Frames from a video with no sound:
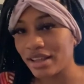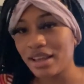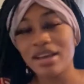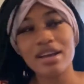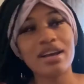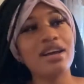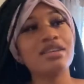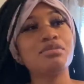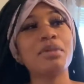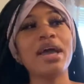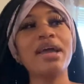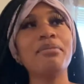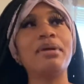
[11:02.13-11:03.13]
Because
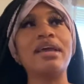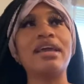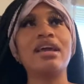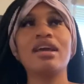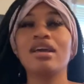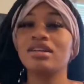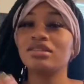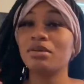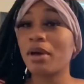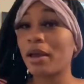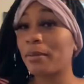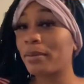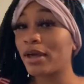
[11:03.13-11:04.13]
maybe
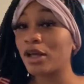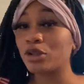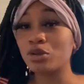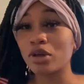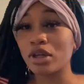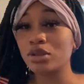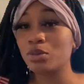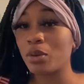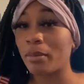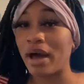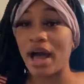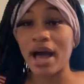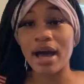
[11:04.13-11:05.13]
somebody playing tricks with
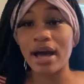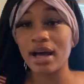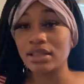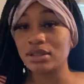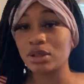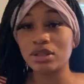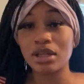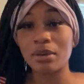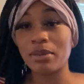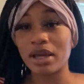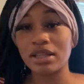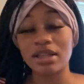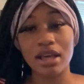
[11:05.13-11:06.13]
my eyes or something
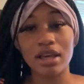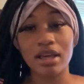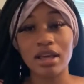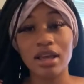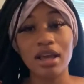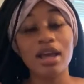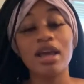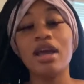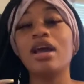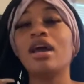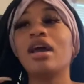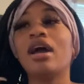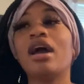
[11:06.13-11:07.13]
like that.
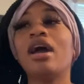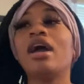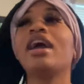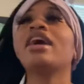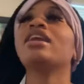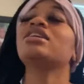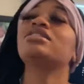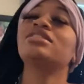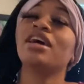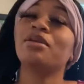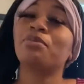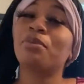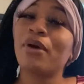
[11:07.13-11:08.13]
And it
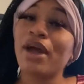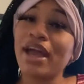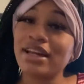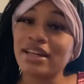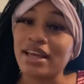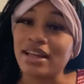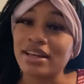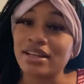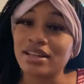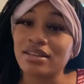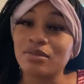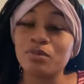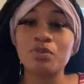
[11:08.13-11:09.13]
said pregnant.
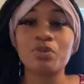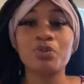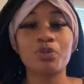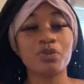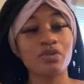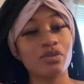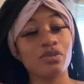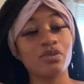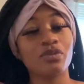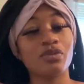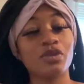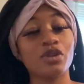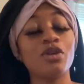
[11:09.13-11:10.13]

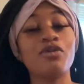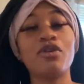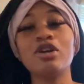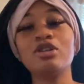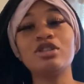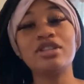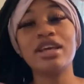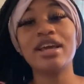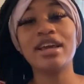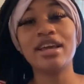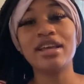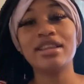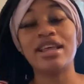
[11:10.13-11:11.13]
The first
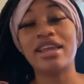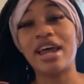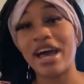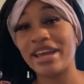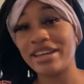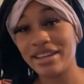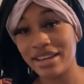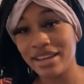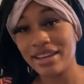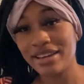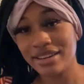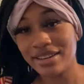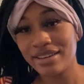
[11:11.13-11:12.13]
thing that I
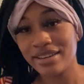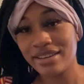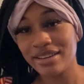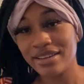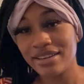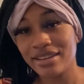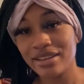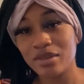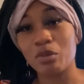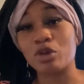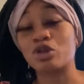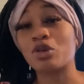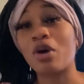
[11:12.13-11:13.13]
did
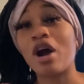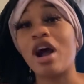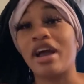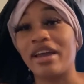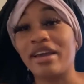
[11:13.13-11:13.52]
was cry.